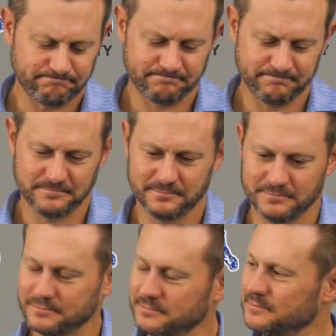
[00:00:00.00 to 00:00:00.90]
that we're
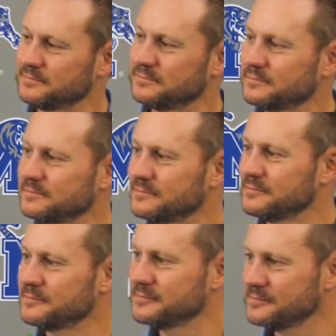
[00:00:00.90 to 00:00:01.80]
seeing all these
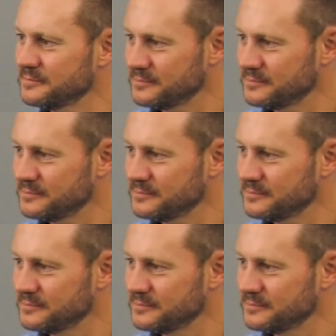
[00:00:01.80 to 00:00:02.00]
crazy games,